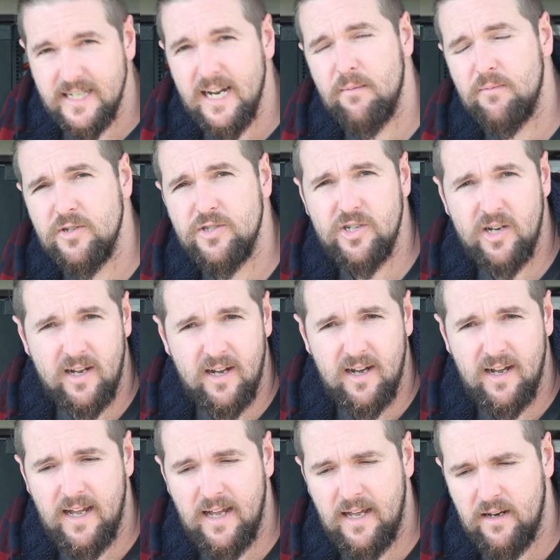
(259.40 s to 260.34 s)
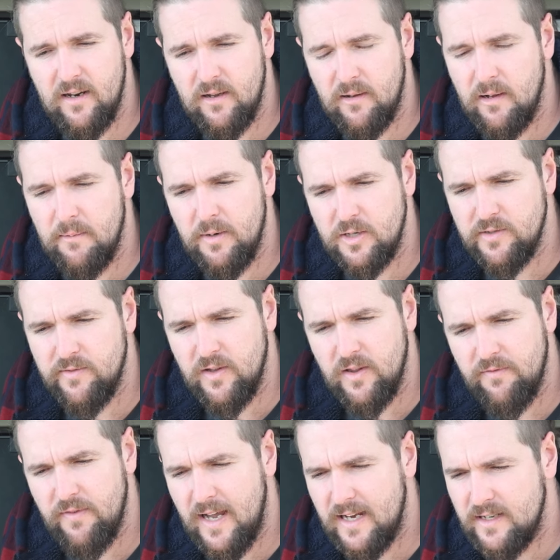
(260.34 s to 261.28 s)
temperature and a bunch of
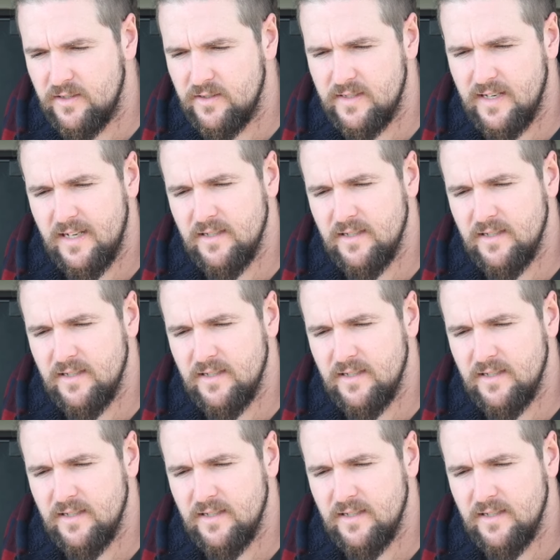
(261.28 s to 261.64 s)
other factors,